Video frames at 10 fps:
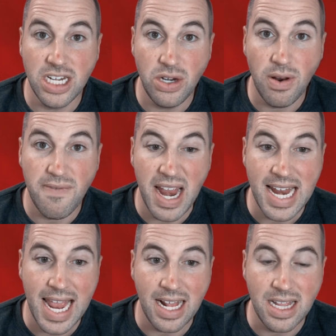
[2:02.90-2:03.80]
to invade
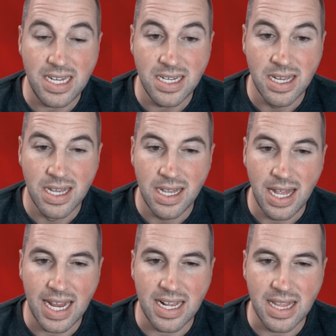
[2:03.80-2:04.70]
England?
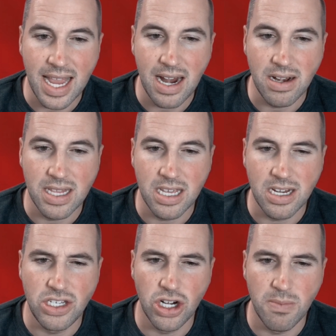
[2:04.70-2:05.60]
I glared at the
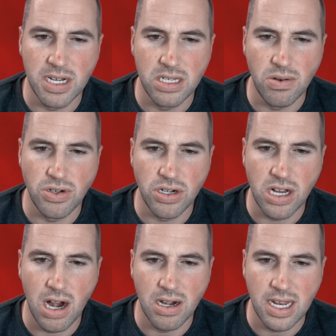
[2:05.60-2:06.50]
German soldier
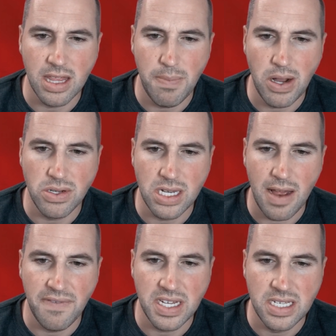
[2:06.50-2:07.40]
guarding the post
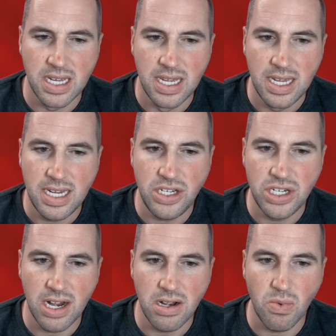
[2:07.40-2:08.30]
office. He
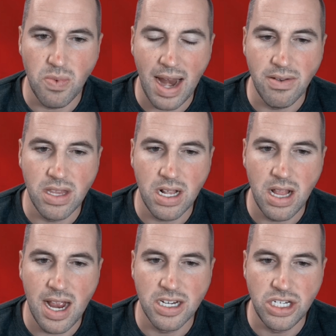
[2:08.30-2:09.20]
shared a
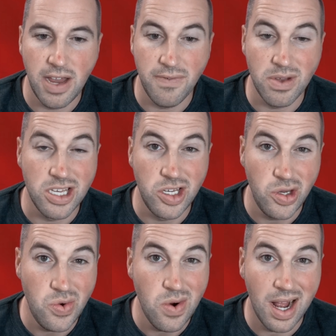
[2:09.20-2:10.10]
round-the-clock shift with
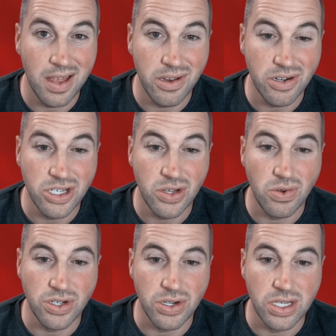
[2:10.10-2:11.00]
two other
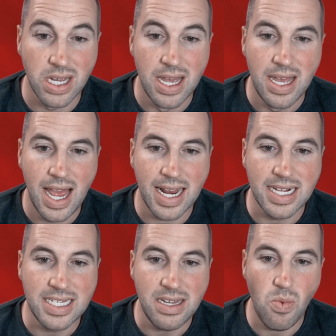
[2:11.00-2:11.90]
soldiers. I
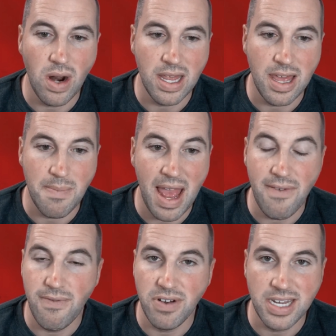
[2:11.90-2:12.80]
could see one of them
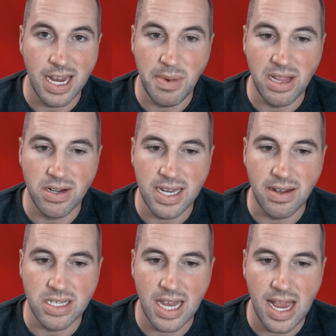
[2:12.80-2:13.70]
every time I looked
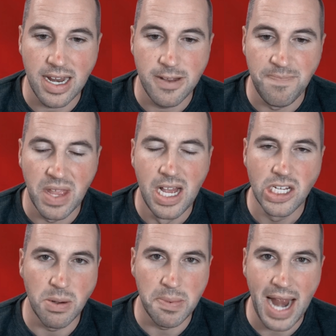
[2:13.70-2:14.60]
outside.
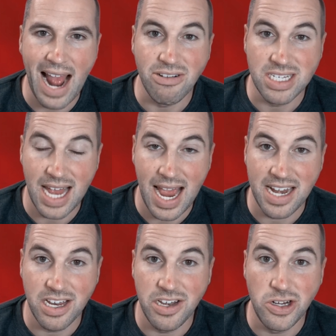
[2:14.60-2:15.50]
So remember,
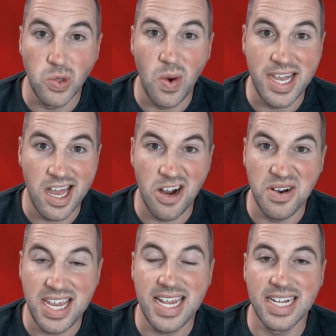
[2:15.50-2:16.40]
outside Knud's window,
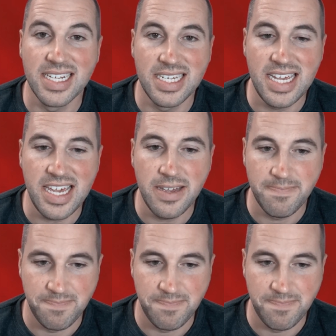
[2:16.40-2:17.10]
he can see